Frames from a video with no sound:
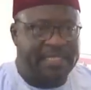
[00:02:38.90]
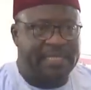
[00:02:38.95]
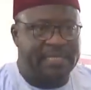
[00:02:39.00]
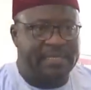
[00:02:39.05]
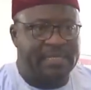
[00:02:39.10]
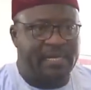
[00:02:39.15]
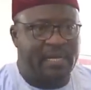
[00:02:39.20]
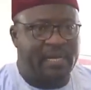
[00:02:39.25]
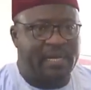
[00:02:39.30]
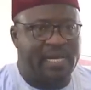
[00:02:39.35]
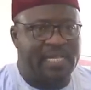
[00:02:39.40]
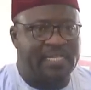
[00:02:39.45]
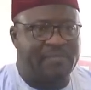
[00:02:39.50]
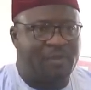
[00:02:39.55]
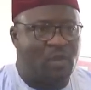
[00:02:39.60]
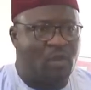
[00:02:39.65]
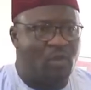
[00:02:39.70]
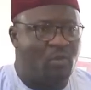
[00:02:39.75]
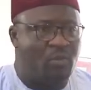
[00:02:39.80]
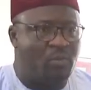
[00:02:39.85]
is
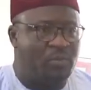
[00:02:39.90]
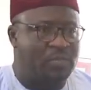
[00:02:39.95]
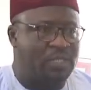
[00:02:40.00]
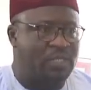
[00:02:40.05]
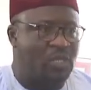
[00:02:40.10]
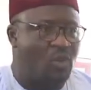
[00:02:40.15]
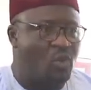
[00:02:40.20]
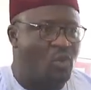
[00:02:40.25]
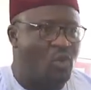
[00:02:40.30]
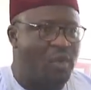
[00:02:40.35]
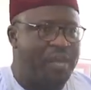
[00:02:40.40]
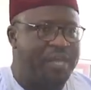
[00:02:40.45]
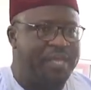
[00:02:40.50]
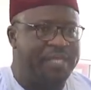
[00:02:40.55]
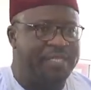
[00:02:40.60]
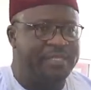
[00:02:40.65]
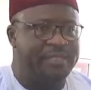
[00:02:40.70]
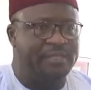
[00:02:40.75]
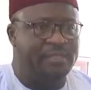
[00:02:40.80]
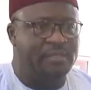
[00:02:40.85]
irrational of the
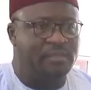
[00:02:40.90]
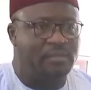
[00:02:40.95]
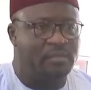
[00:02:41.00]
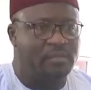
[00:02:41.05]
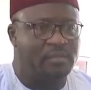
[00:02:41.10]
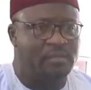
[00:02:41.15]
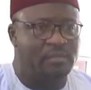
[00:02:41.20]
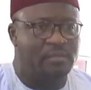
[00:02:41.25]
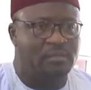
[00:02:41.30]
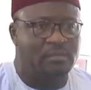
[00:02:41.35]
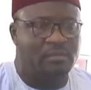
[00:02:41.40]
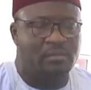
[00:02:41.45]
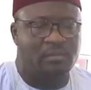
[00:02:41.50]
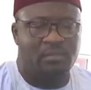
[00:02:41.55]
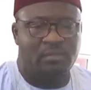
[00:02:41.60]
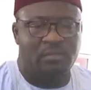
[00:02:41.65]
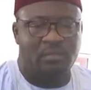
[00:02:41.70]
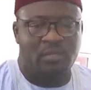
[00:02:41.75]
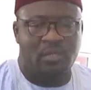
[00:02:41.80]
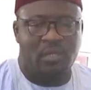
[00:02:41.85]
going
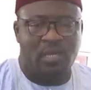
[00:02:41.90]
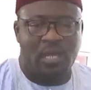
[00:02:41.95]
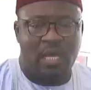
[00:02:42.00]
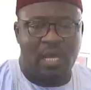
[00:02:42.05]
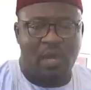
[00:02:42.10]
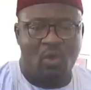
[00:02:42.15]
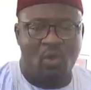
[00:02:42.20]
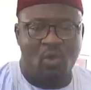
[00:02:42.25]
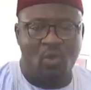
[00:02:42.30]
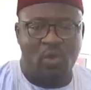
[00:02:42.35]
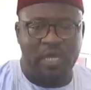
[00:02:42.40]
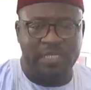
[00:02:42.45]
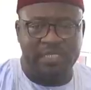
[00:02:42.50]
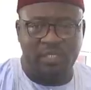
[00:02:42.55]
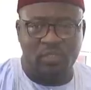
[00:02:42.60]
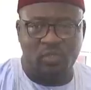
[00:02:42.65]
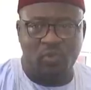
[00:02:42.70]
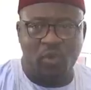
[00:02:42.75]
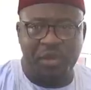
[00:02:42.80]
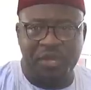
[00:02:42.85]
or what
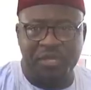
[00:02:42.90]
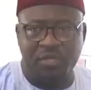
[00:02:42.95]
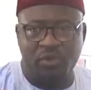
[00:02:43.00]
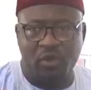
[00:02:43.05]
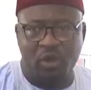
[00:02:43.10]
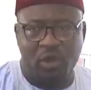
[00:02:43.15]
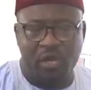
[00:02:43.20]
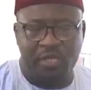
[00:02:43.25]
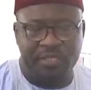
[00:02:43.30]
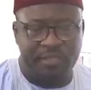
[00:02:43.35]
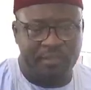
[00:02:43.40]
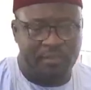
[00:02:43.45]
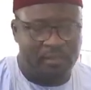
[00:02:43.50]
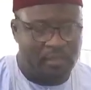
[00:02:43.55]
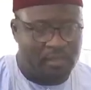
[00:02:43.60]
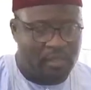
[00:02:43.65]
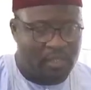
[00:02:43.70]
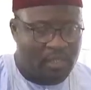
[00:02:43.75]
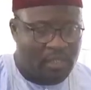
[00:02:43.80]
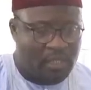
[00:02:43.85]
is going on
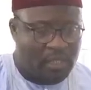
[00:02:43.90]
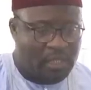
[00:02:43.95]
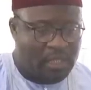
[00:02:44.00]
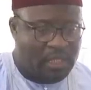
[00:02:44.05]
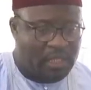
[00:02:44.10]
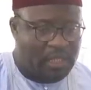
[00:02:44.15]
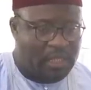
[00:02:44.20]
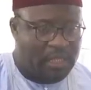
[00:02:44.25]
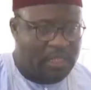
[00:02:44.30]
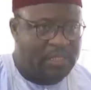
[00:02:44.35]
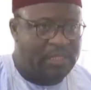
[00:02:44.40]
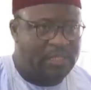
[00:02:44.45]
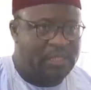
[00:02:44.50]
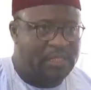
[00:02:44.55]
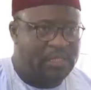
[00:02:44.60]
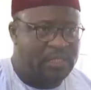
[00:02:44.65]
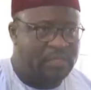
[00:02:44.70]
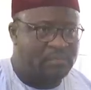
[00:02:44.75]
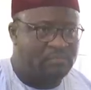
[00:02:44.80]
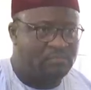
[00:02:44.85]

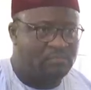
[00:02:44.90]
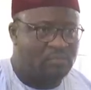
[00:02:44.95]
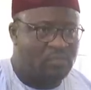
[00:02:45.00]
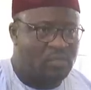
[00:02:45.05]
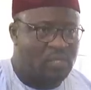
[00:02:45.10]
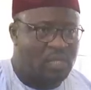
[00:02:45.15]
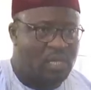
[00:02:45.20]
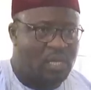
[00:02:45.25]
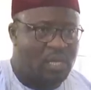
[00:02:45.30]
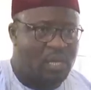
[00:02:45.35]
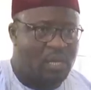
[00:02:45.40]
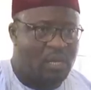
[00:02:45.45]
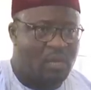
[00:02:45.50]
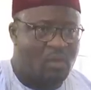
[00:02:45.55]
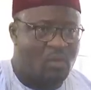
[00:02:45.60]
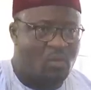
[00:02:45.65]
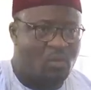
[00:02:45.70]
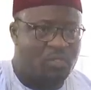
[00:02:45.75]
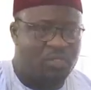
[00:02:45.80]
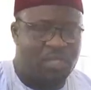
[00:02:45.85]
in
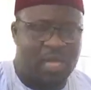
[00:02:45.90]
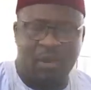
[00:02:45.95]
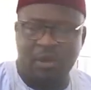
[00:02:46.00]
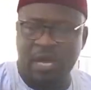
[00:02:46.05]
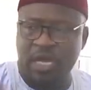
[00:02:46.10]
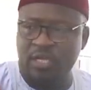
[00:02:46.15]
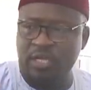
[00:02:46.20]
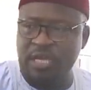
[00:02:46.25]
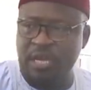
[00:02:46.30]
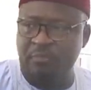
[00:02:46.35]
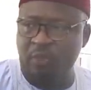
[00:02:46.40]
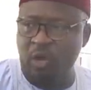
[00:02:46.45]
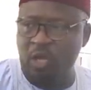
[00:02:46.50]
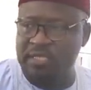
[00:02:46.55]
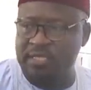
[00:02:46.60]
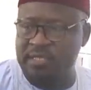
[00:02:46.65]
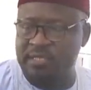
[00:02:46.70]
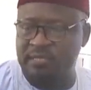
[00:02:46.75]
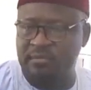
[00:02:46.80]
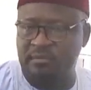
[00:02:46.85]
with our
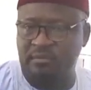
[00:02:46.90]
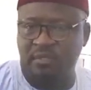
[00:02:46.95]
neighbors,